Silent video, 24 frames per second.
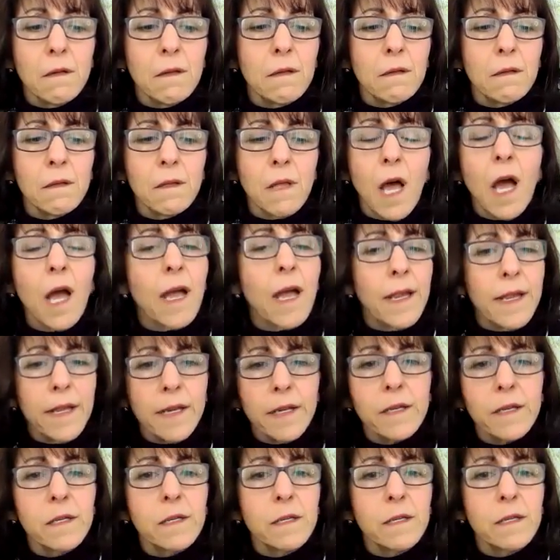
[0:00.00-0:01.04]

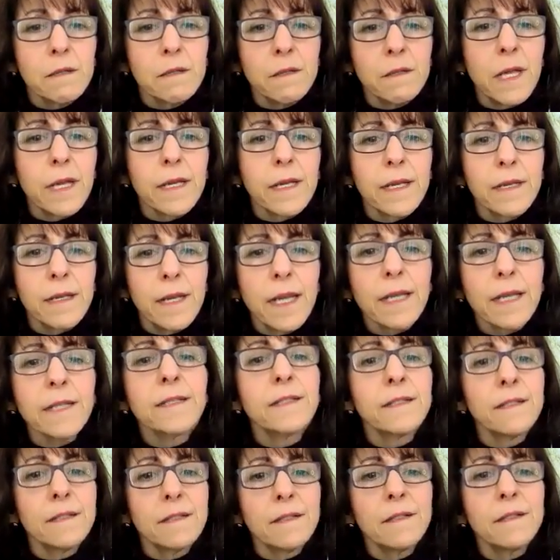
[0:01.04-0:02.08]
line that
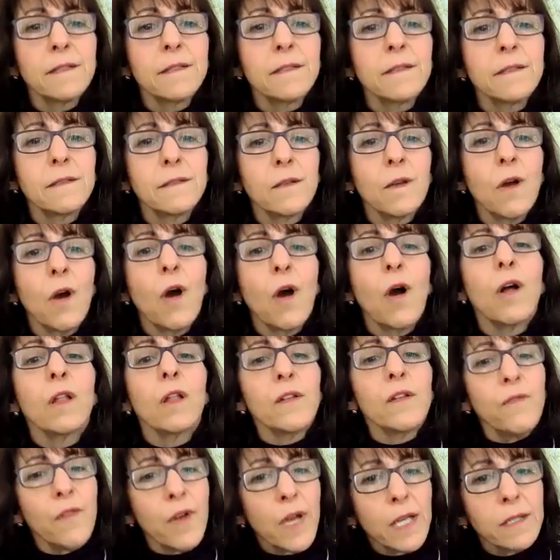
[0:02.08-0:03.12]
connects all
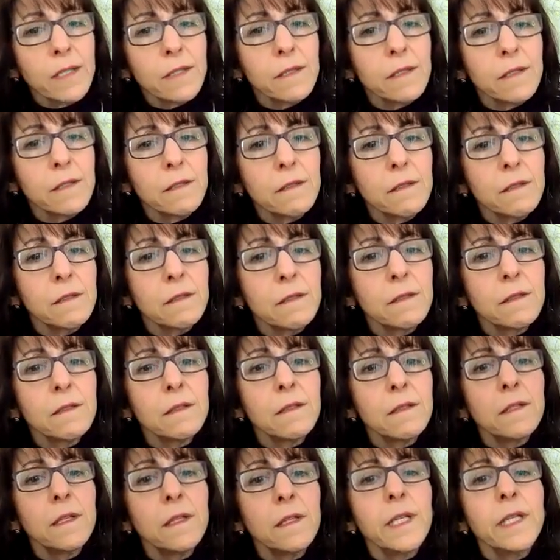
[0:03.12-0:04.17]
of us
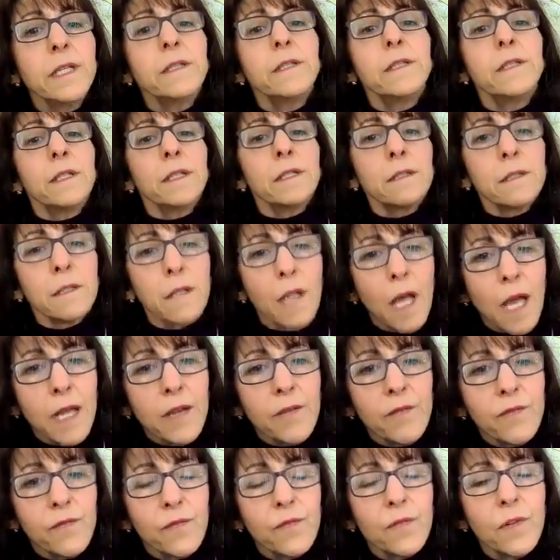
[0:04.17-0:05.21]
in this
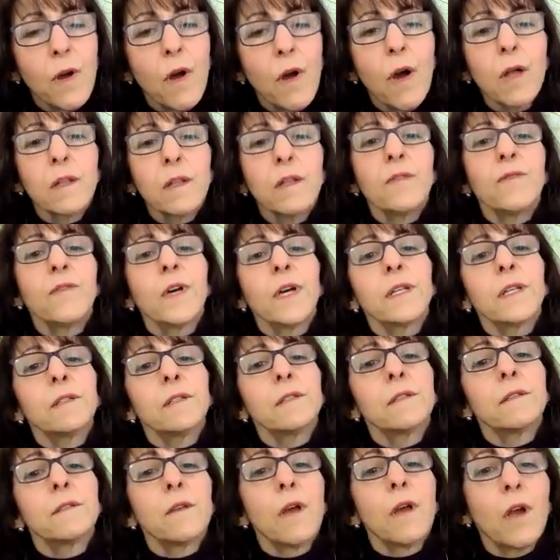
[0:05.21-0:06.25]
life, all of
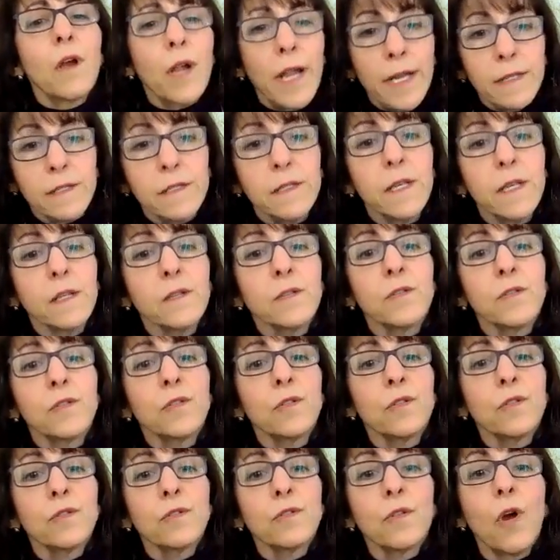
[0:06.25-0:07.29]
us, our
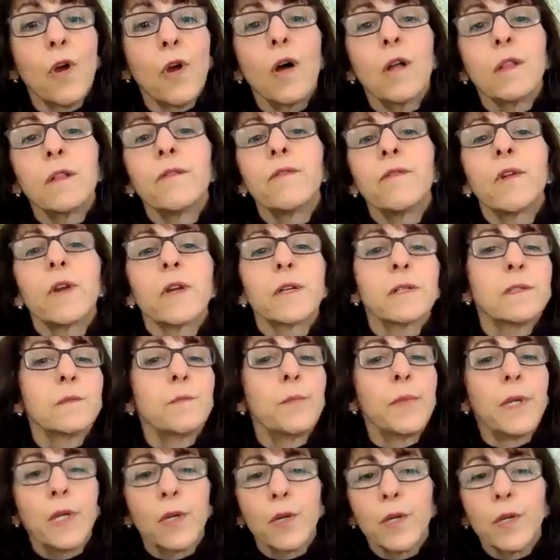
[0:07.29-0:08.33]
ancestors, all of our
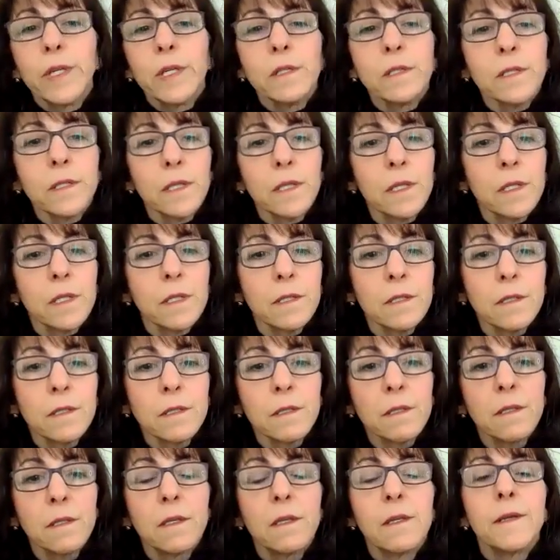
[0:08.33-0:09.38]
experiences.